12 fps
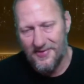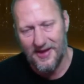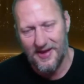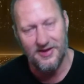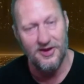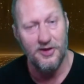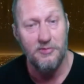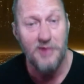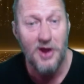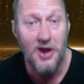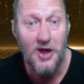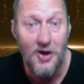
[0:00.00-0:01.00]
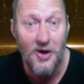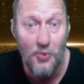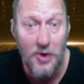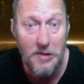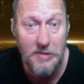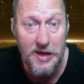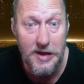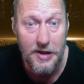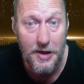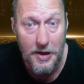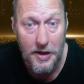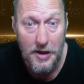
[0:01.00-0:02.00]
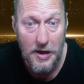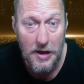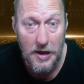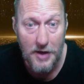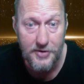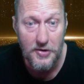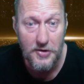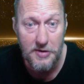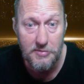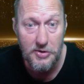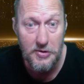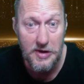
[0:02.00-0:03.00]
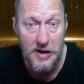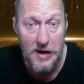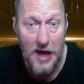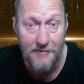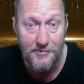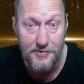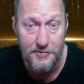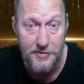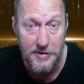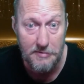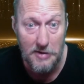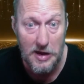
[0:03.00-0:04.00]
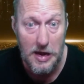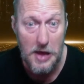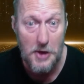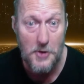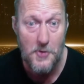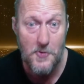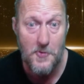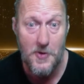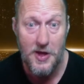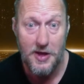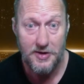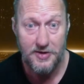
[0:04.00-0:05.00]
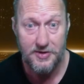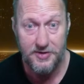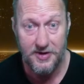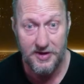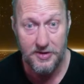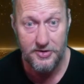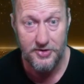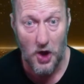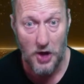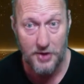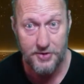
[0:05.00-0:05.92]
Leave me alone, woman. I told you I'm doing a live stream. Hello. Chicken sauce.